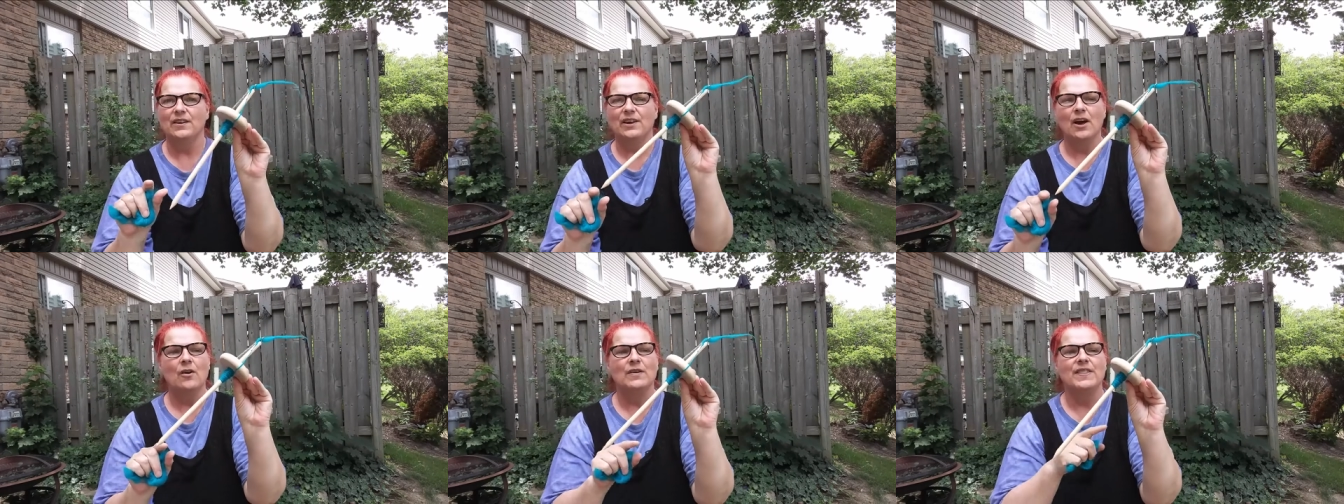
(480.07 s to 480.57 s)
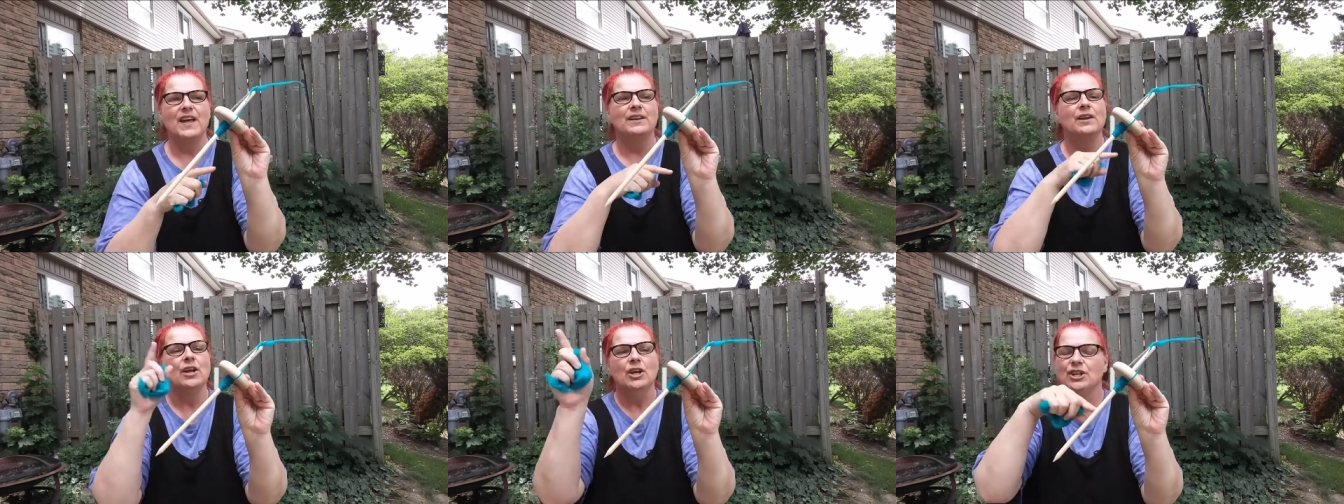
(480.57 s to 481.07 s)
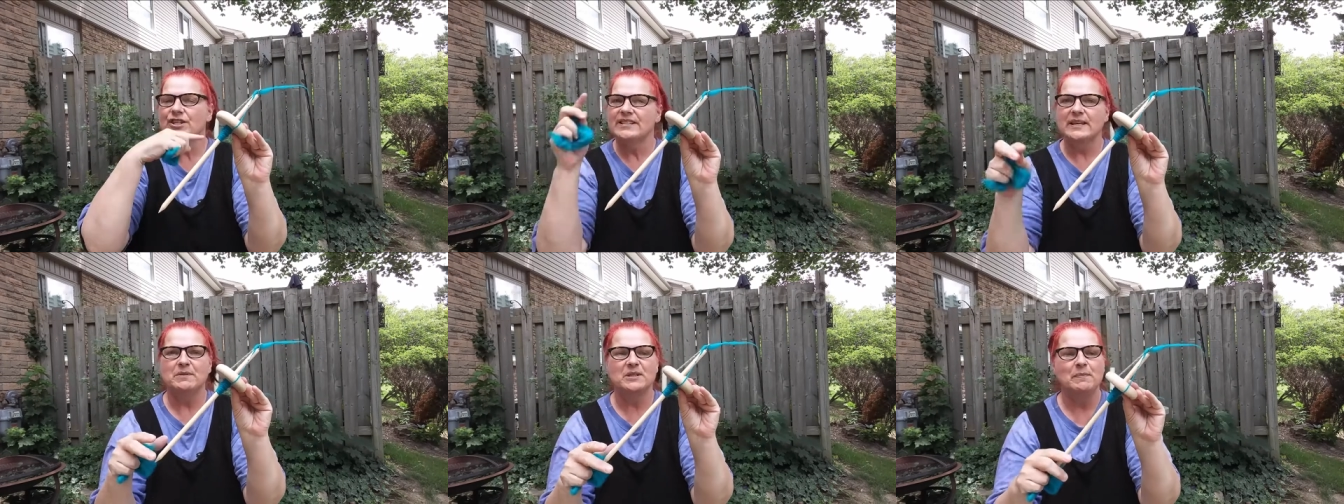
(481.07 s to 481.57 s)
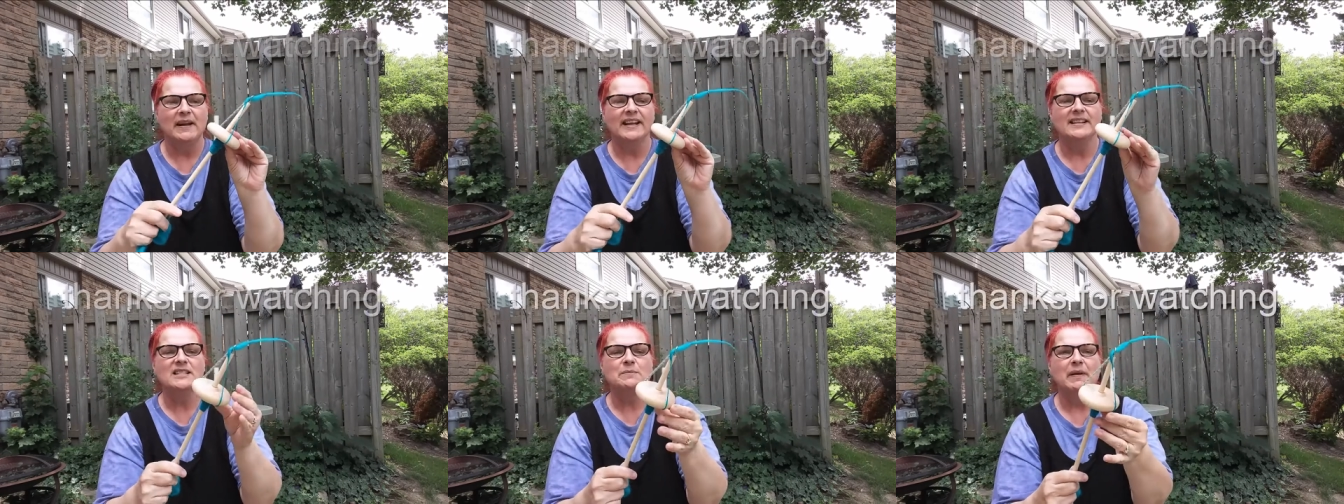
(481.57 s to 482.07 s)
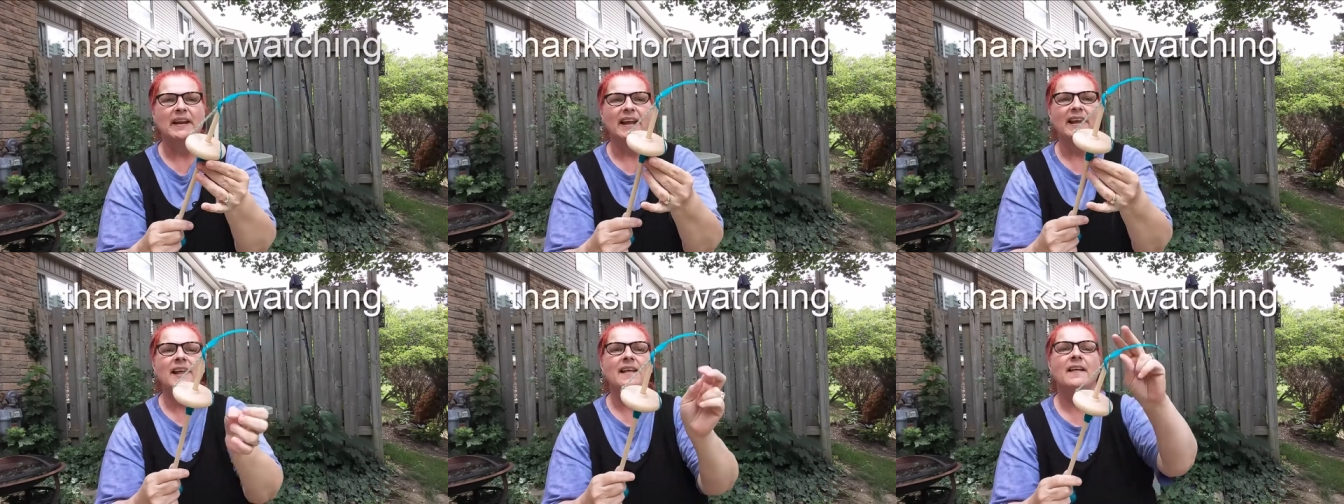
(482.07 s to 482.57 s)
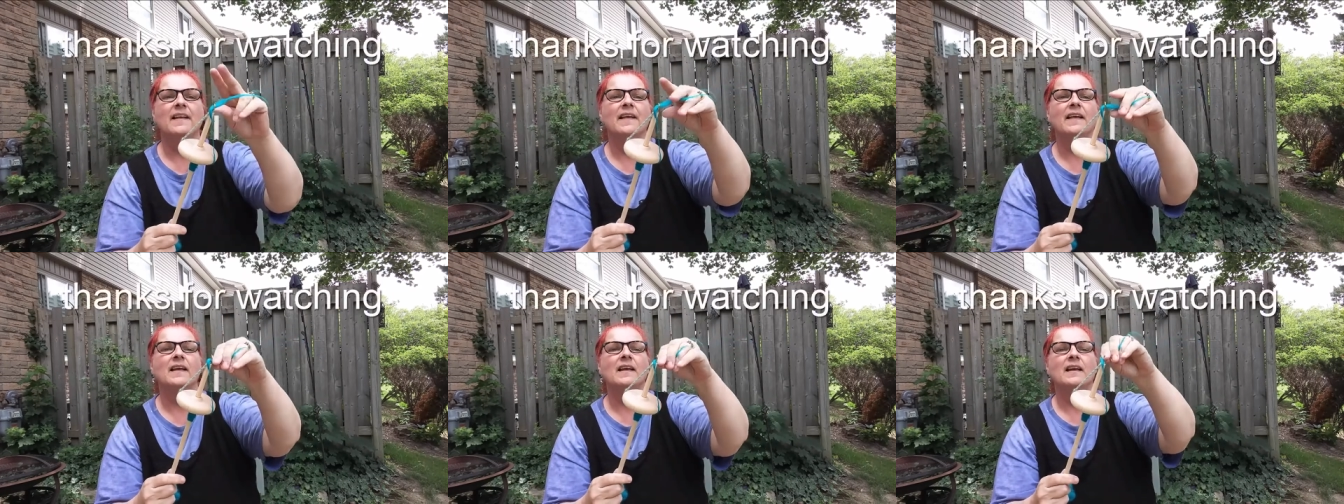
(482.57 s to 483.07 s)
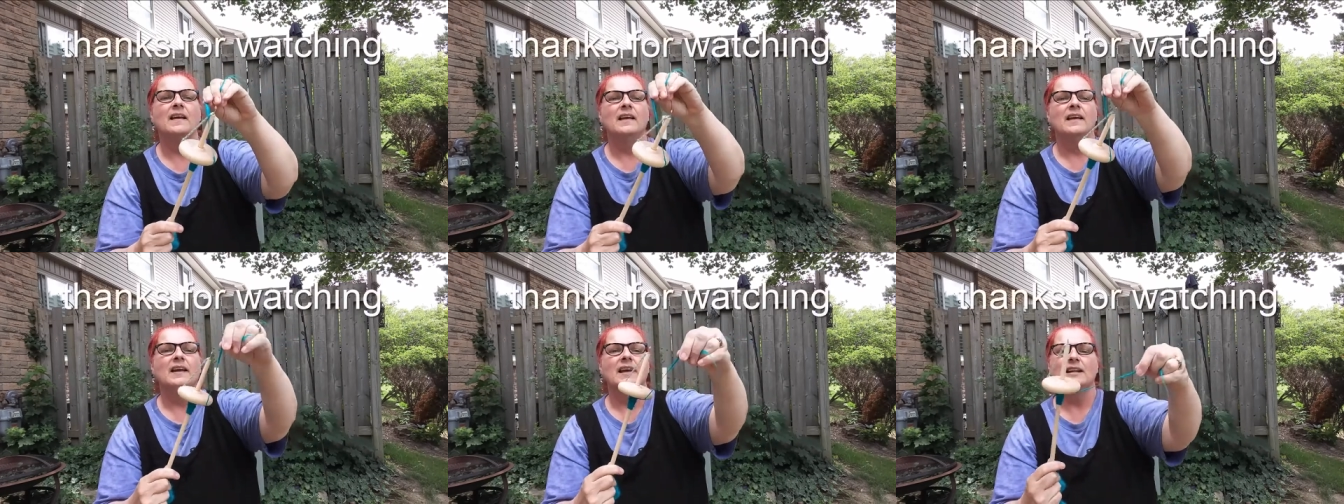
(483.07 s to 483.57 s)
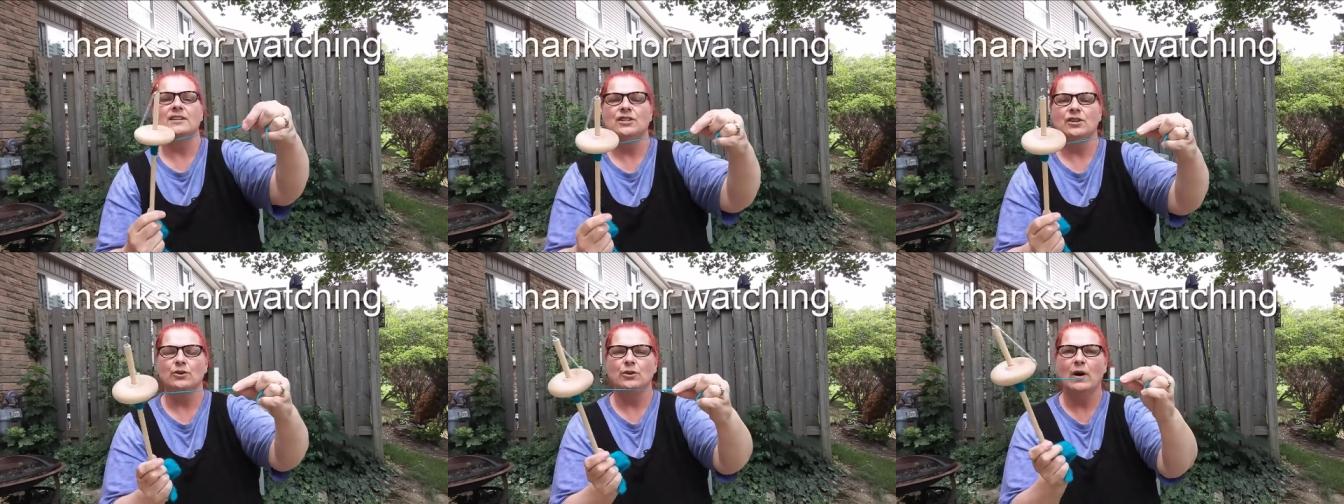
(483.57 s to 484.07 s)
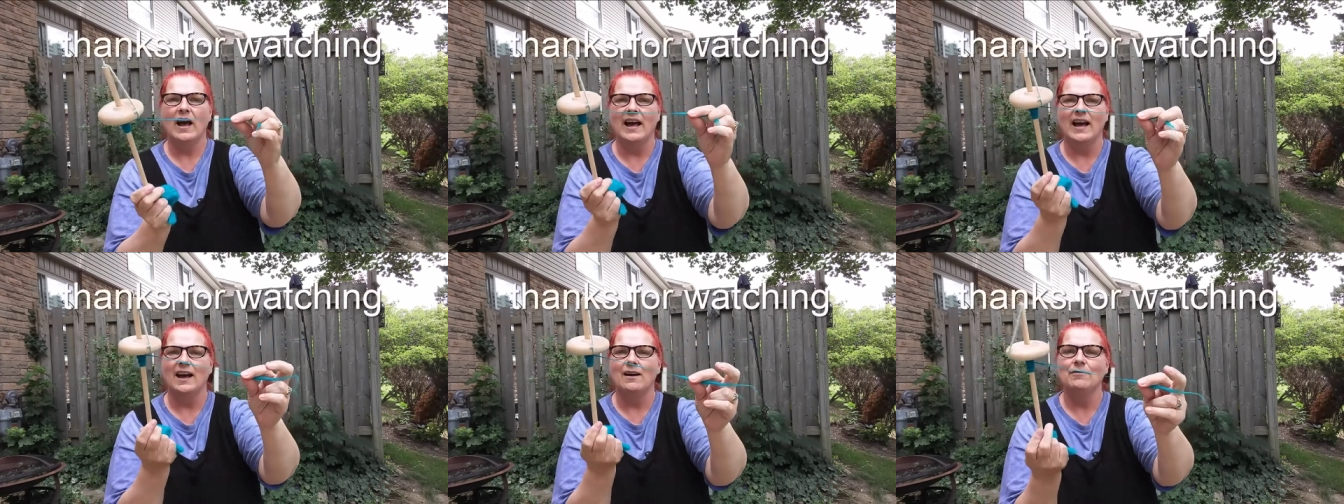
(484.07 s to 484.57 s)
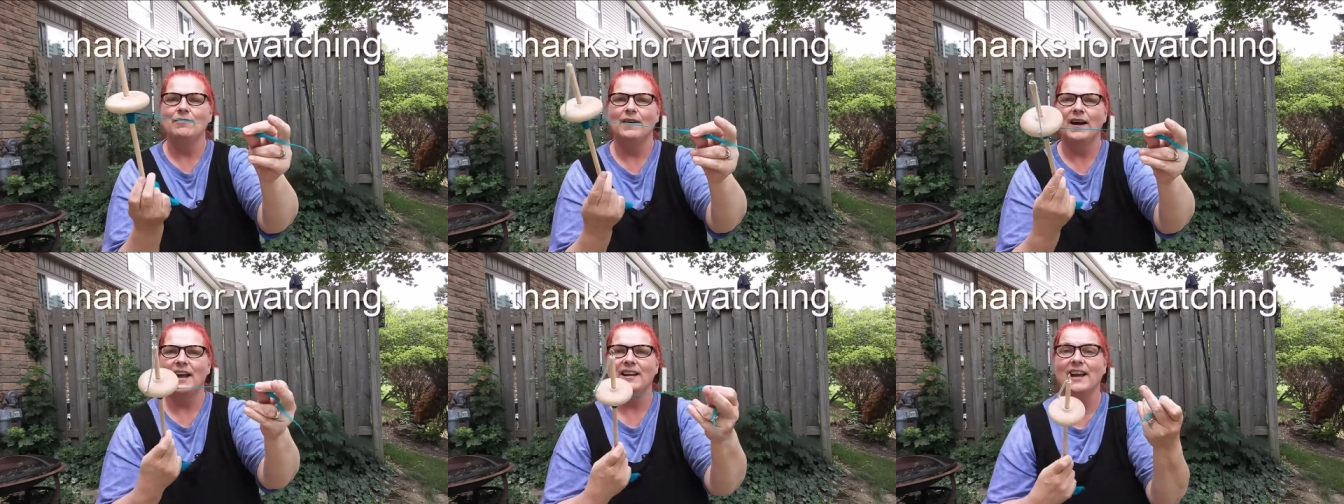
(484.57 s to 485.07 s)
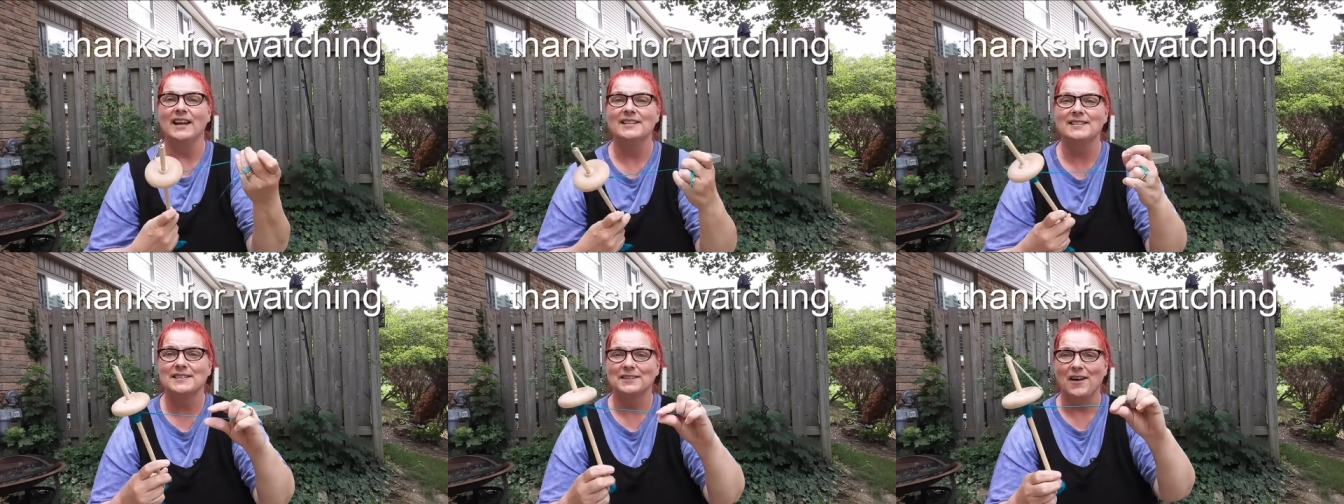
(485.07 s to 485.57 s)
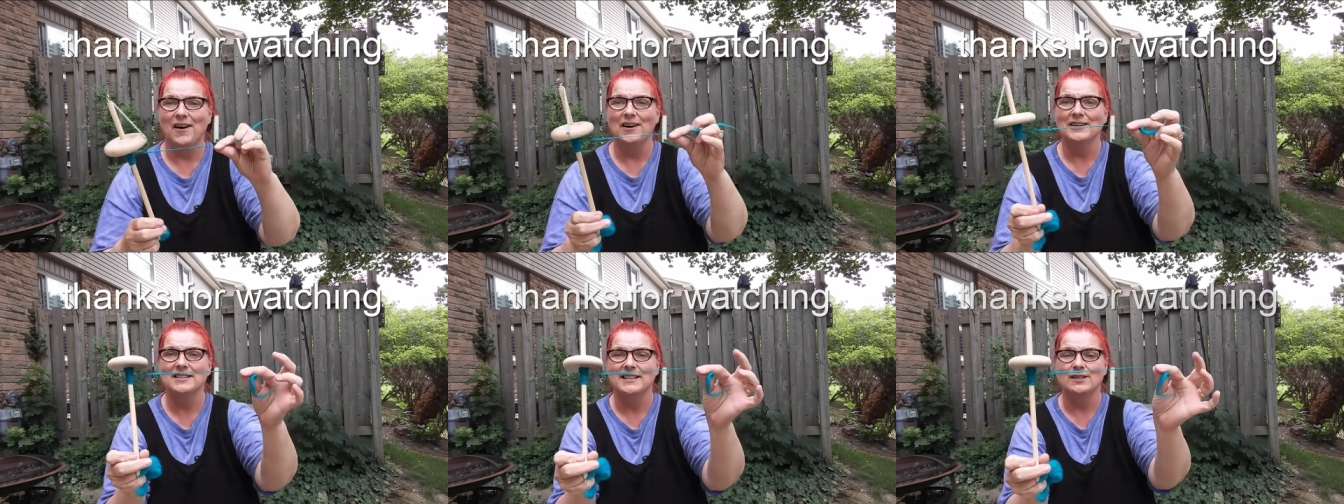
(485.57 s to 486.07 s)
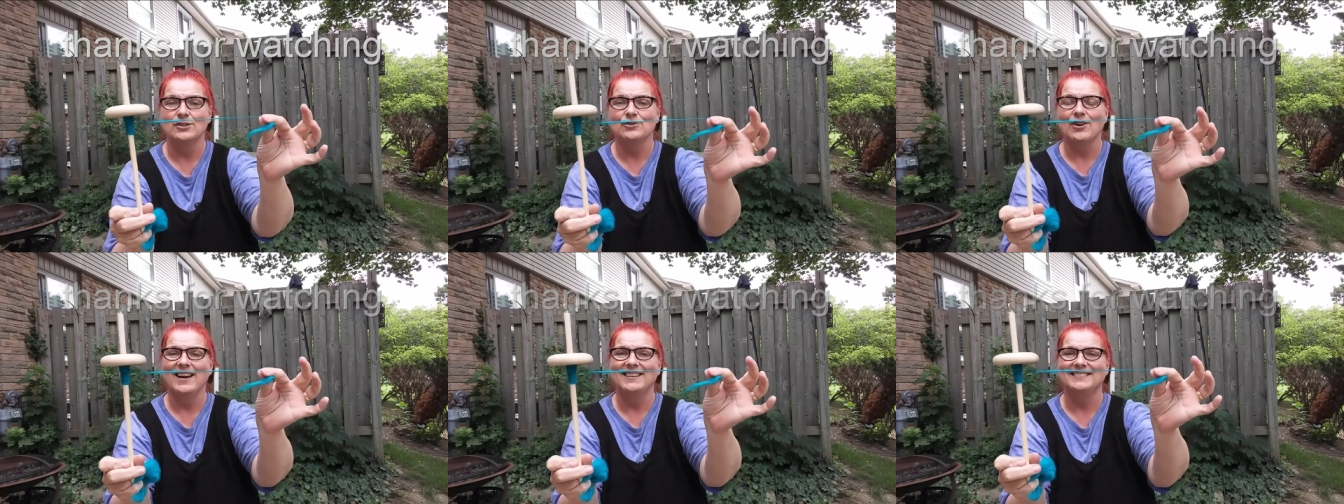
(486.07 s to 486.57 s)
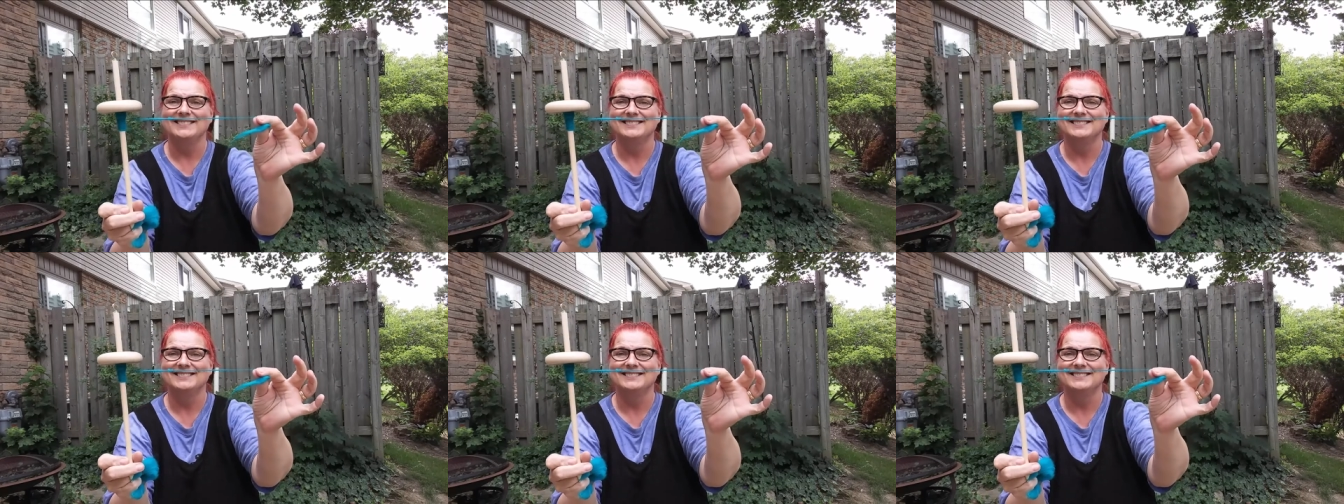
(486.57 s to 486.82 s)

there you go. And then you just keep spinning and spinning until you have a nice long single strand.